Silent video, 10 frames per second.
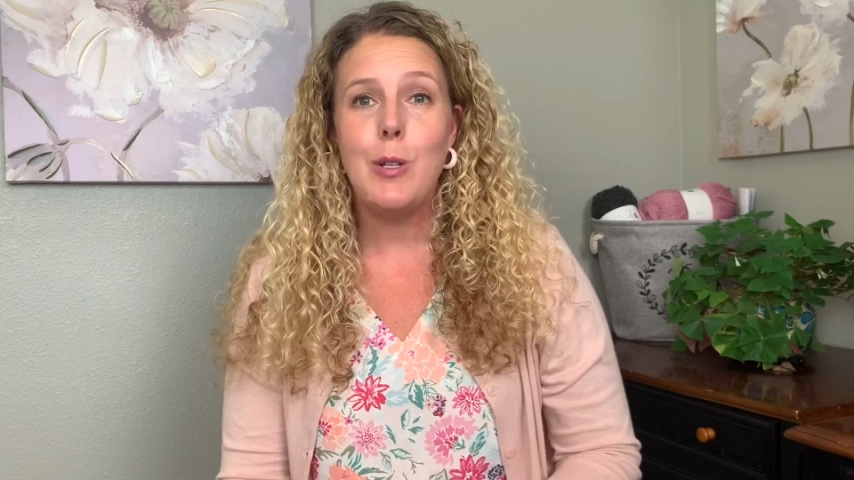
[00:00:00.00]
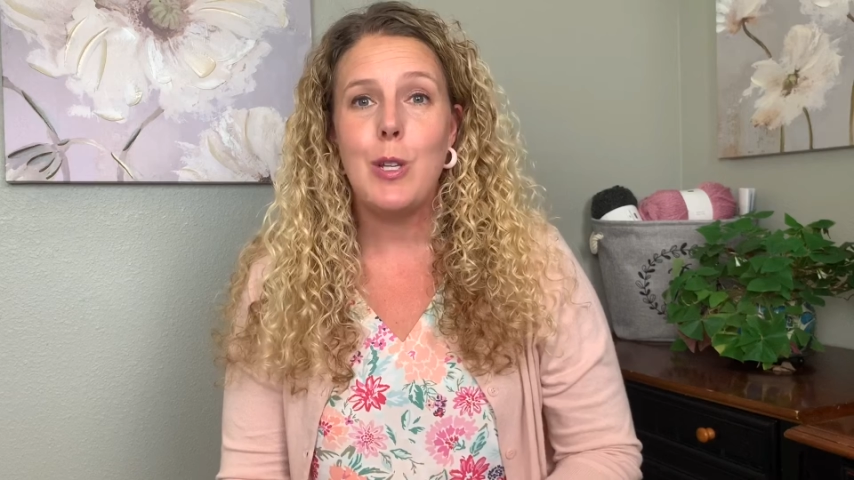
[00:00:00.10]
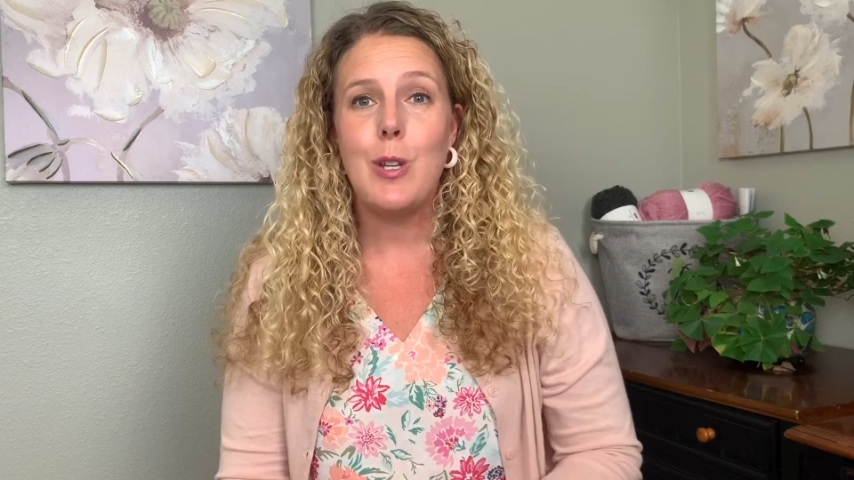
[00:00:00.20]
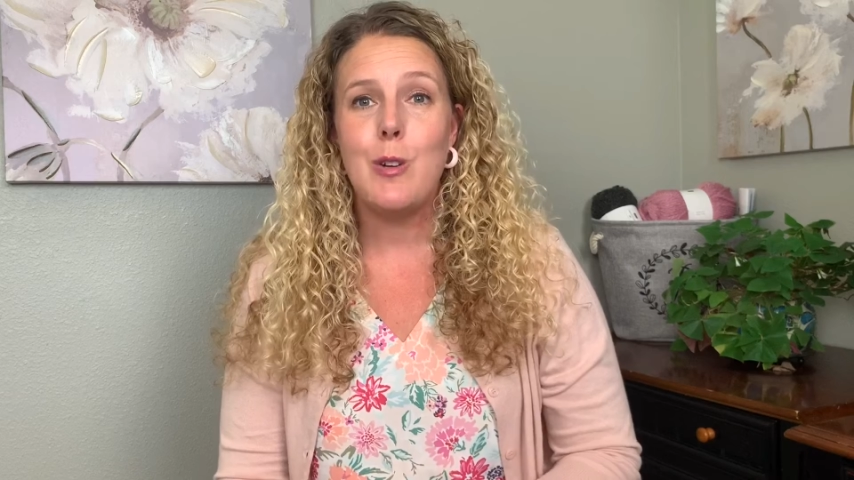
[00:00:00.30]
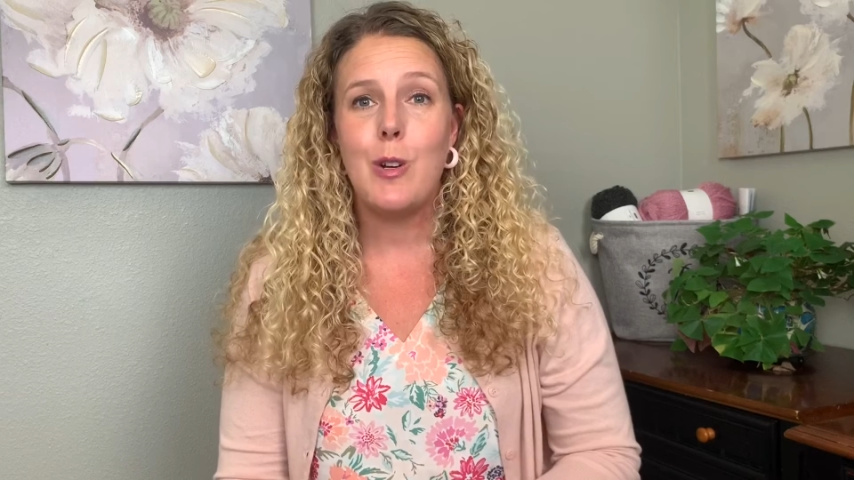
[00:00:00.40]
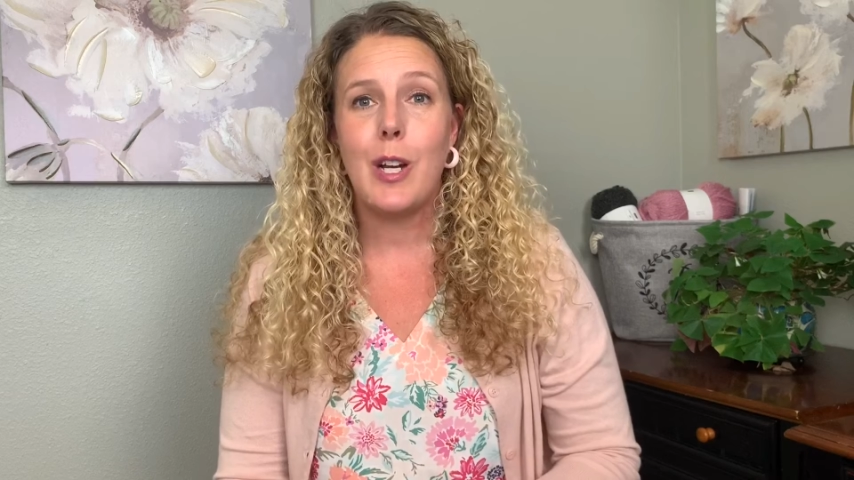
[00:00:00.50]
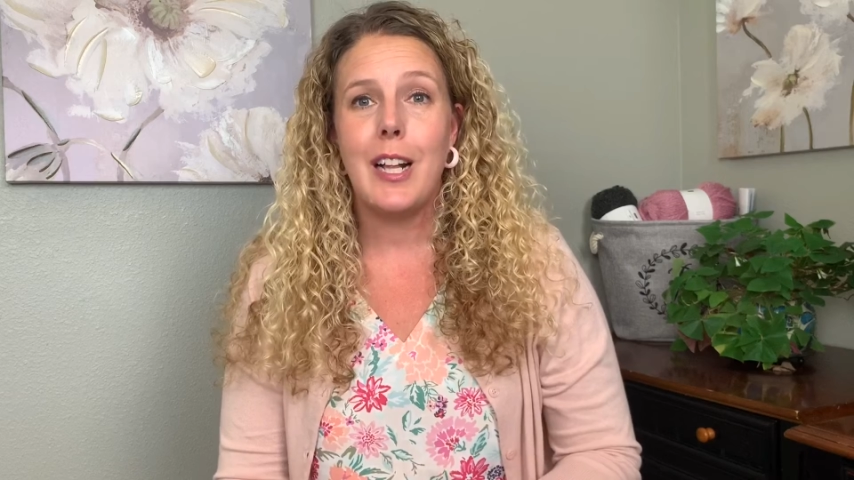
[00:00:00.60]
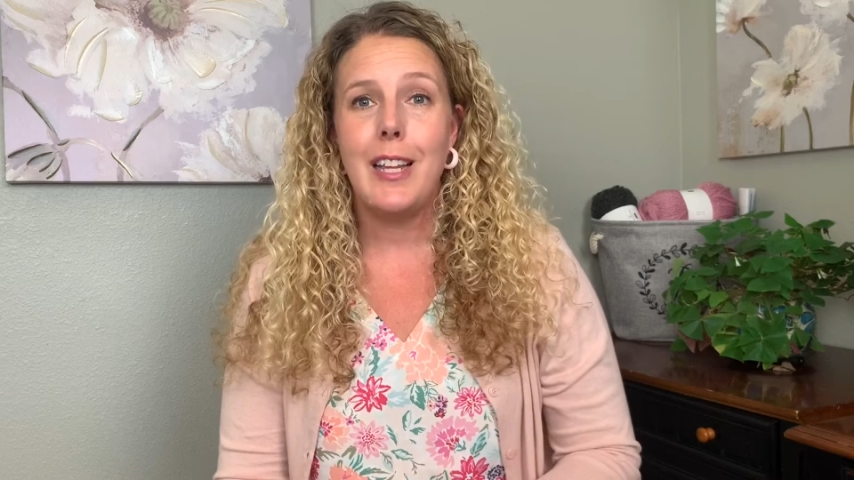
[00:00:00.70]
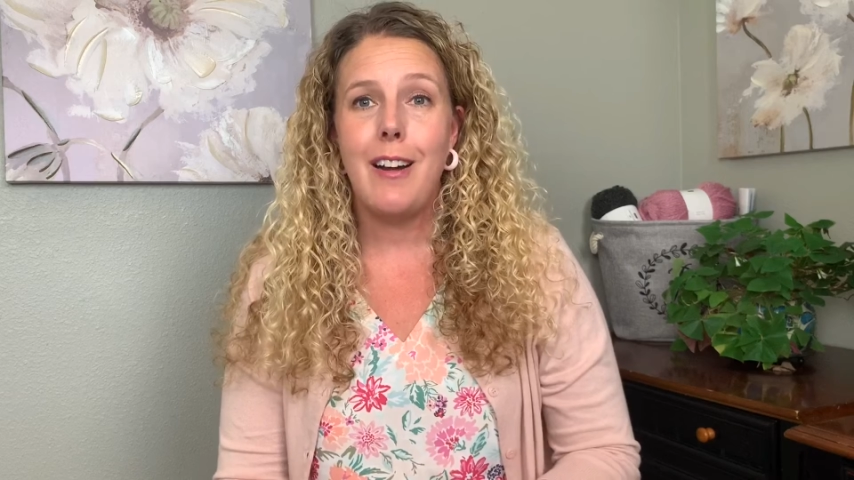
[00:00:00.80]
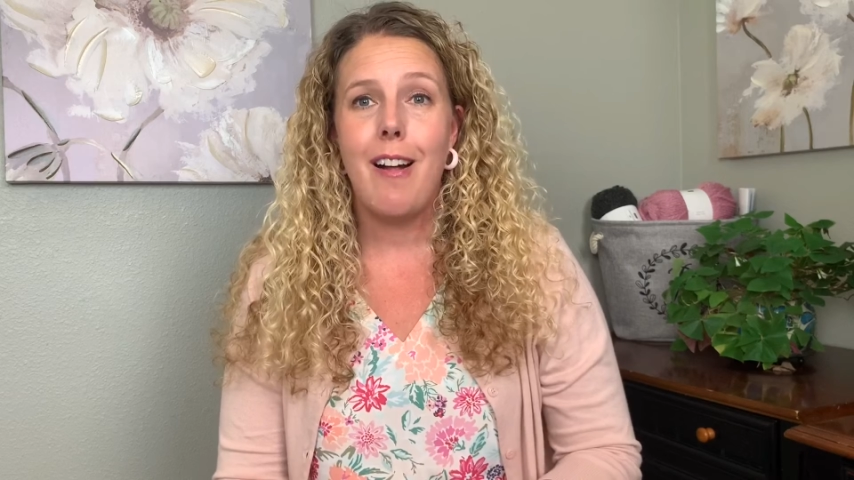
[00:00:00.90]
so you can
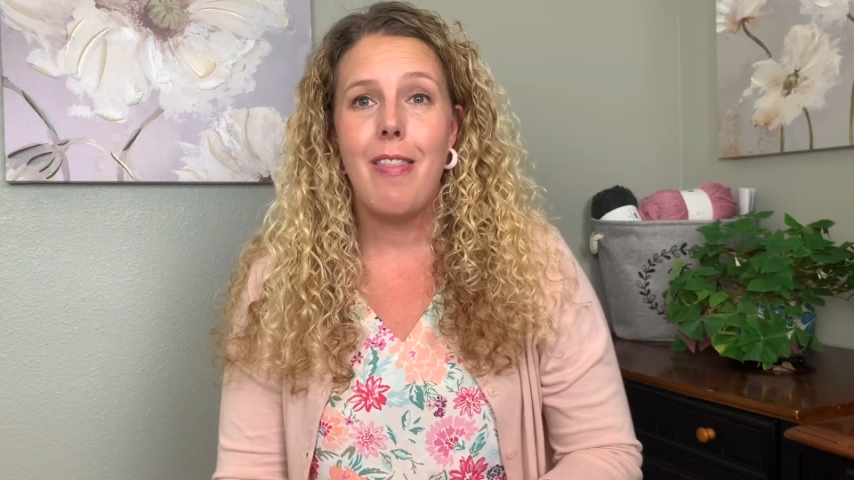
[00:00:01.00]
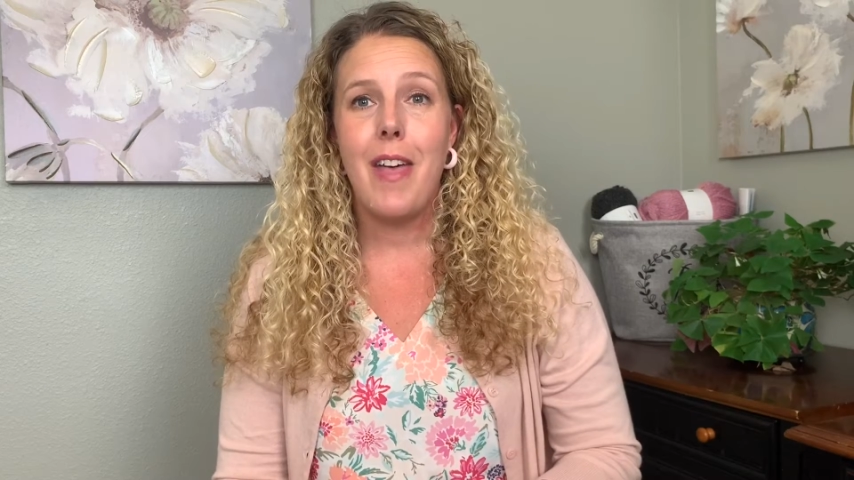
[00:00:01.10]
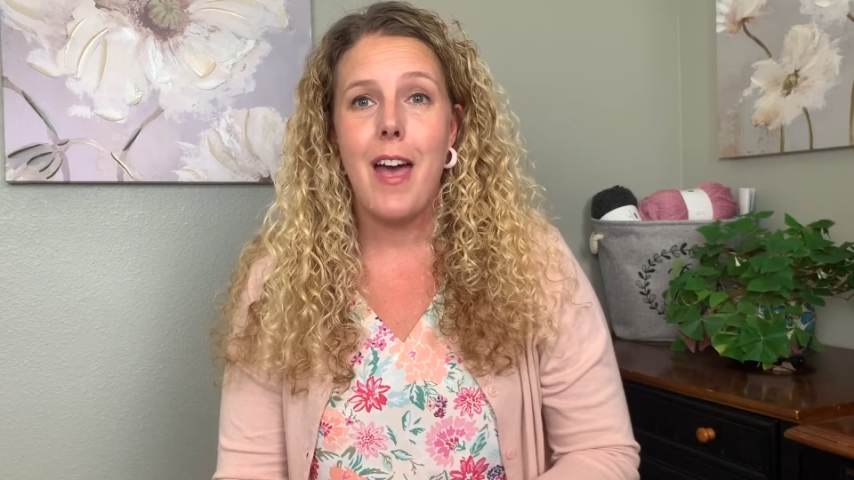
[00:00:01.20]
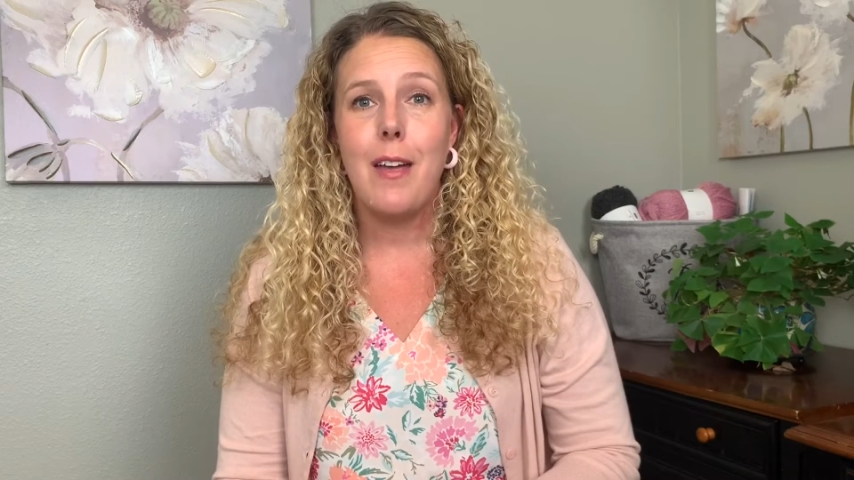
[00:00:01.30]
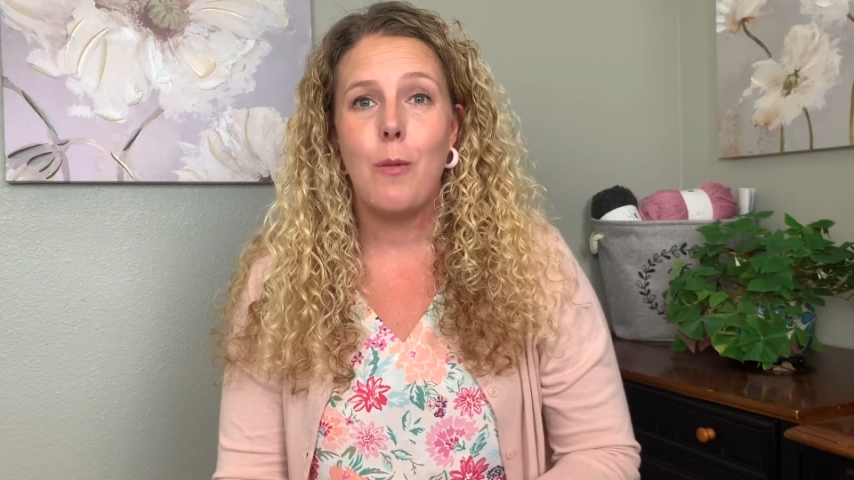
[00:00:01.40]
click on that